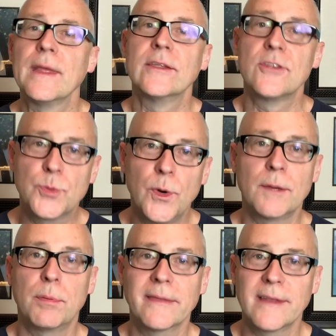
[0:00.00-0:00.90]
just wanted
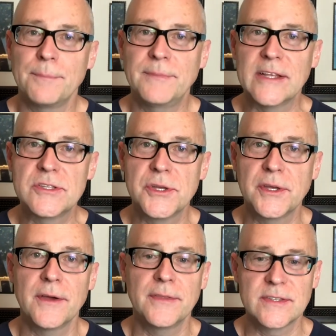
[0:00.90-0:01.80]
to bring the update to
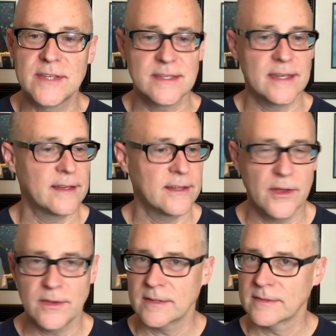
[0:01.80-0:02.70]
you. This isn't,
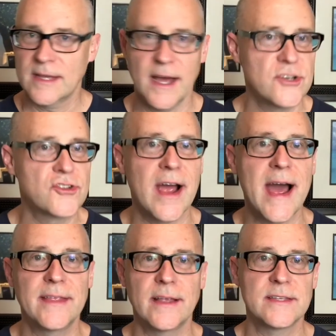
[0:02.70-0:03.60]
cut and
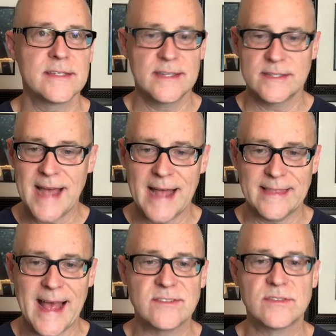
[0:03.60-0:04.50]
dry. This is not
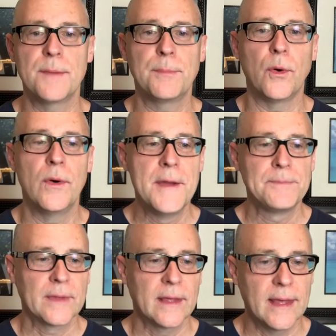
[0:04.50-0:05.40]
that simple.
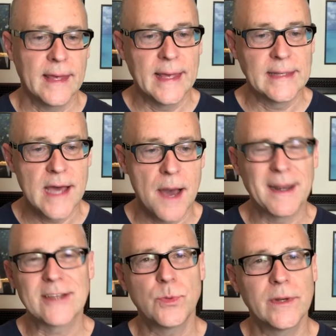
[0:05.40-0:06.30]
And but I
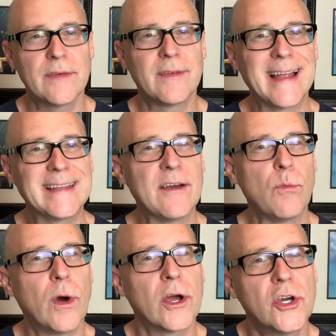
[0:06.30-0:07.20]
just want to give you an idea of
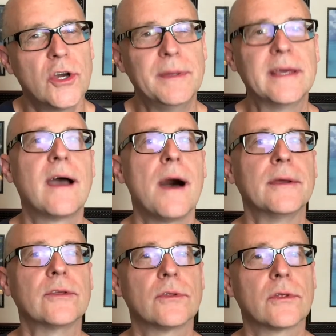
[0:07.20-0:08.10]
what could be
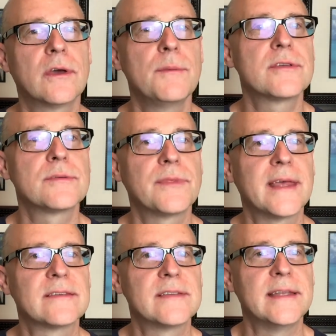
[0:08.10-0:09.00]
coming. So there could be some
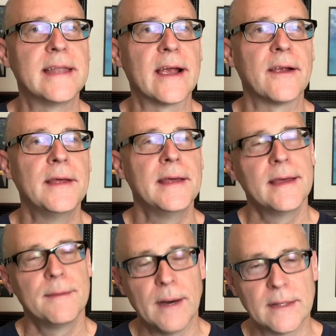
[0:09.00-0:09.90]
things in there,
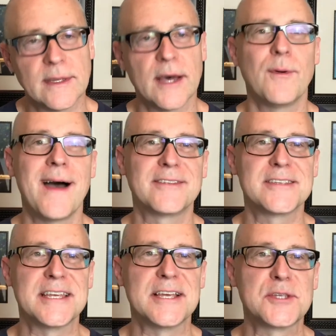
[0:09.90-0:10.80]
but we'll have to
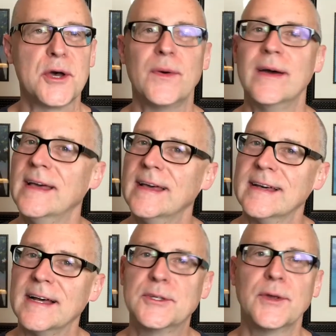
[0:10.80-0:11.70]
see. So
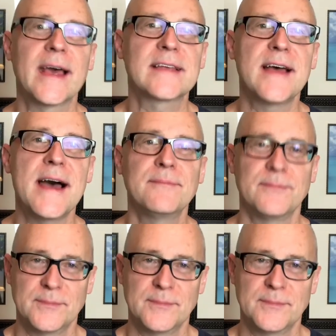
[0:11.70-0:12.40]
until next time,